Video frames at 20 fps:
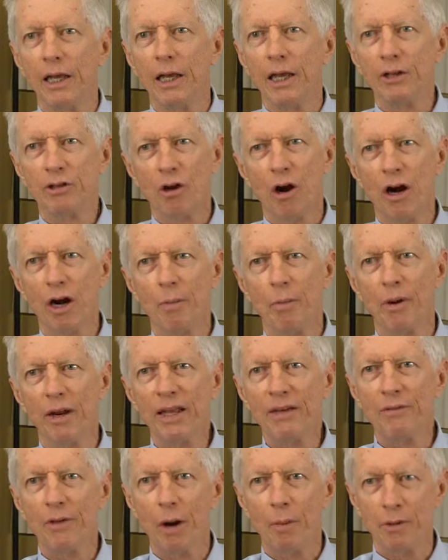It's hard to
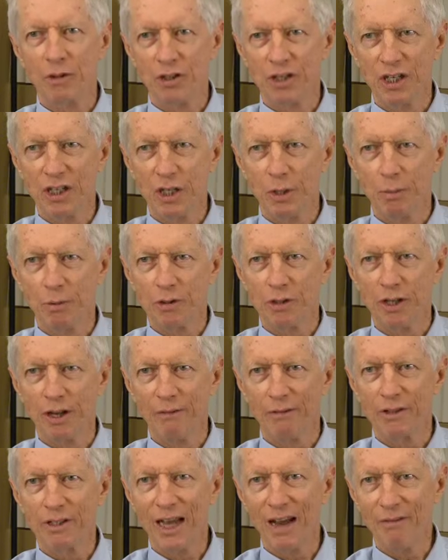believe that almost 60%
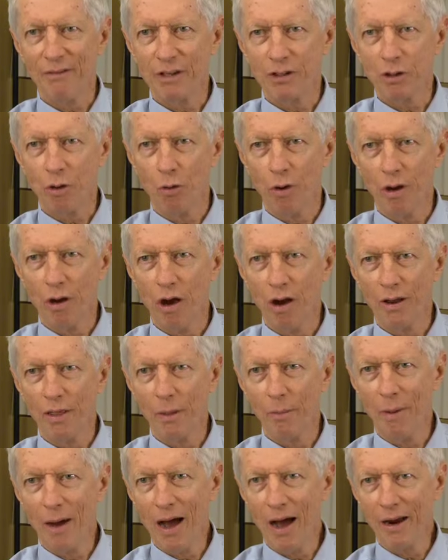of us have this going on in
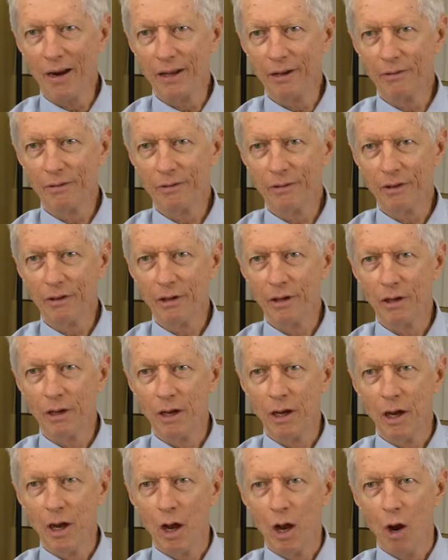the body.
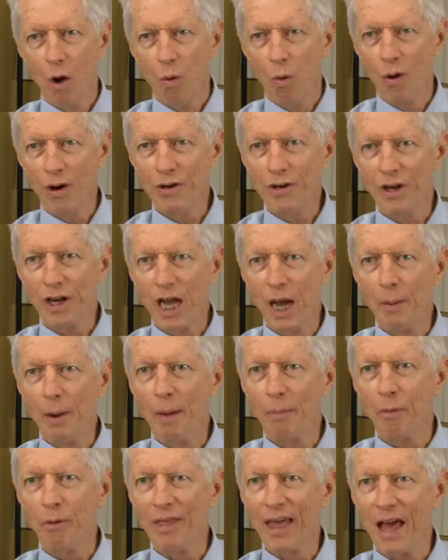Where'd you come
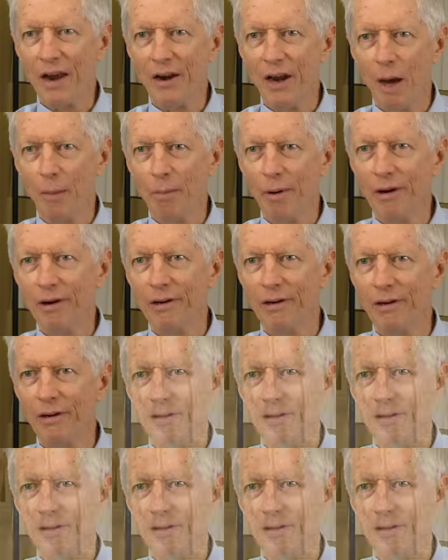up with that number?